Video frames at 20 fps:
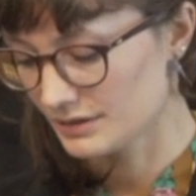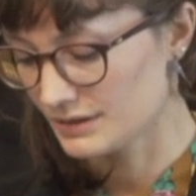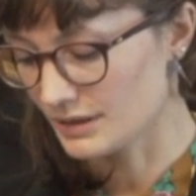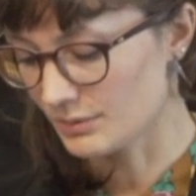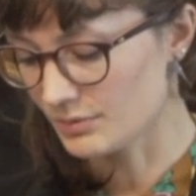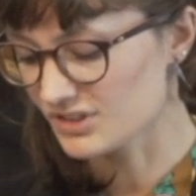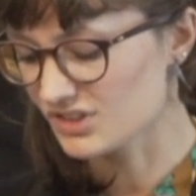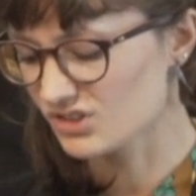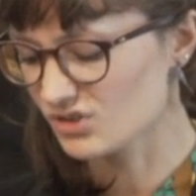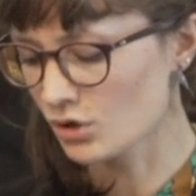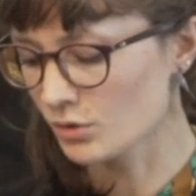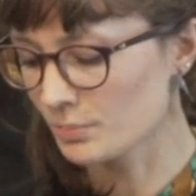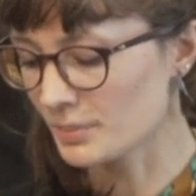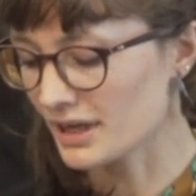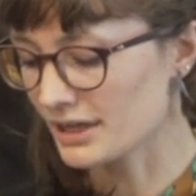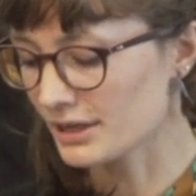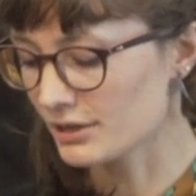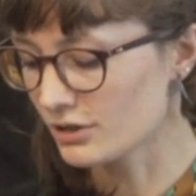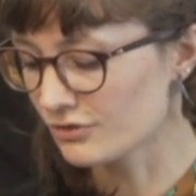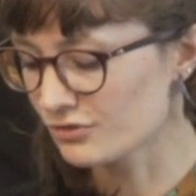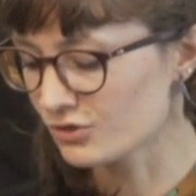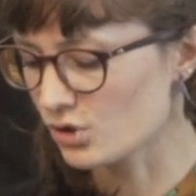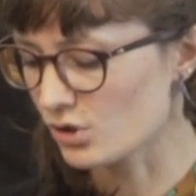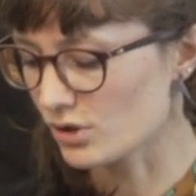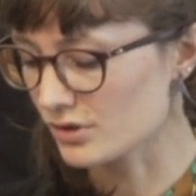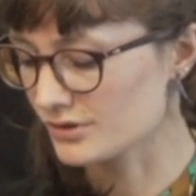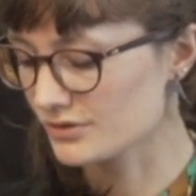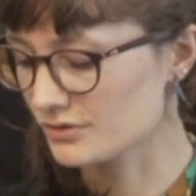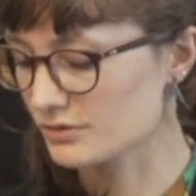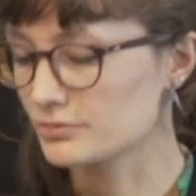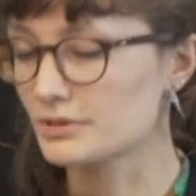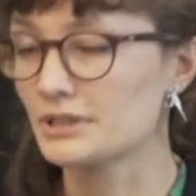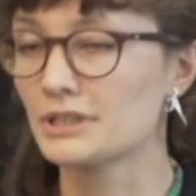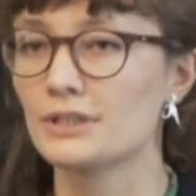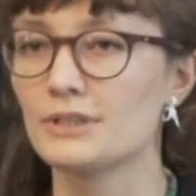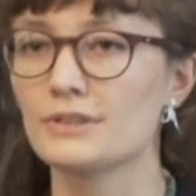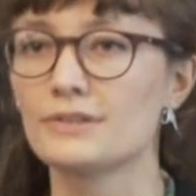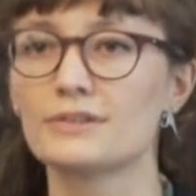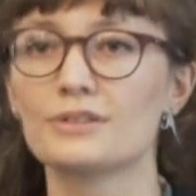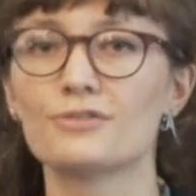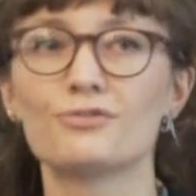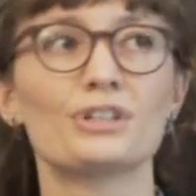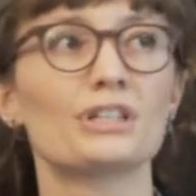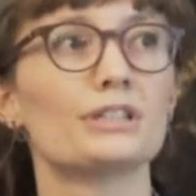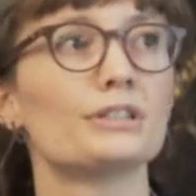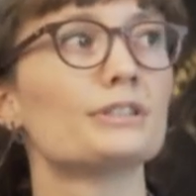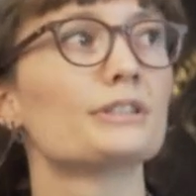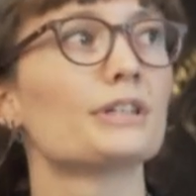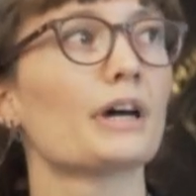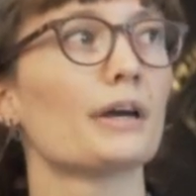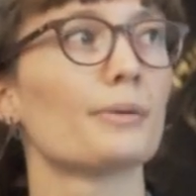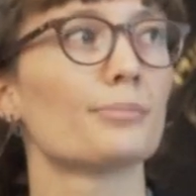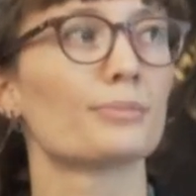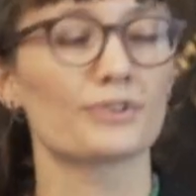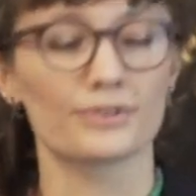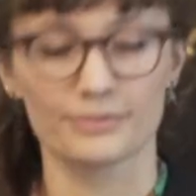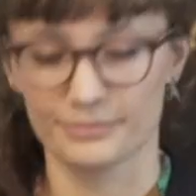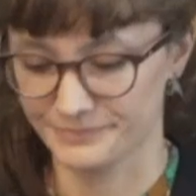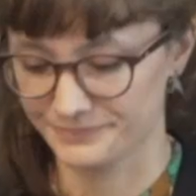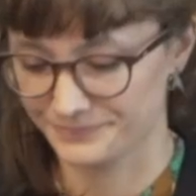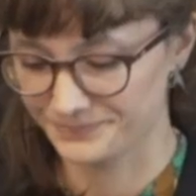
There was no buying of clocks during these difficult times."